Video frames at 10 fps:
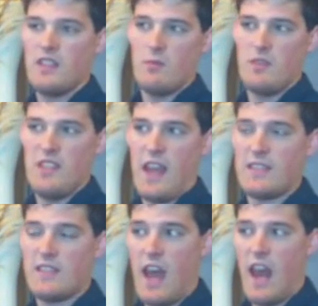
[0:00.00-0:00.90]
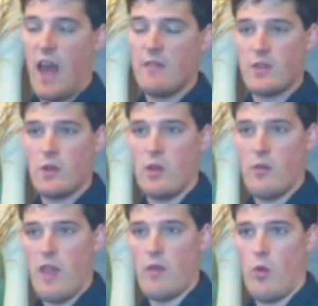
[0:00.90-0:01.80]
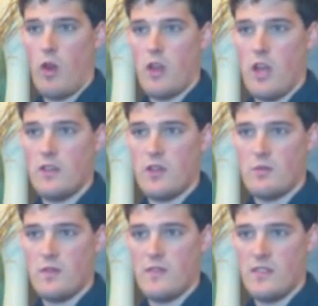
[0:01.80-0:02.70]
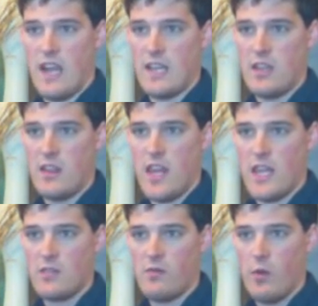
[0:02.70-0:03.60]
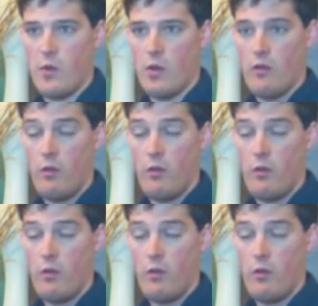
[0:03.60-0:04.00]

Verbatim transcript: make some mistakes that I've certainly made when in terms of designing things for,